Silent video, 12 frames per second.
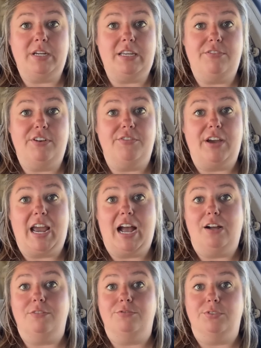Even if I
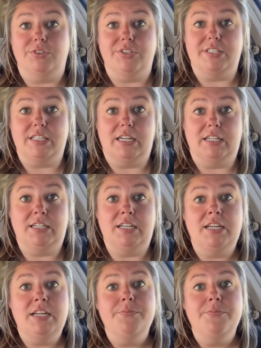have full sun,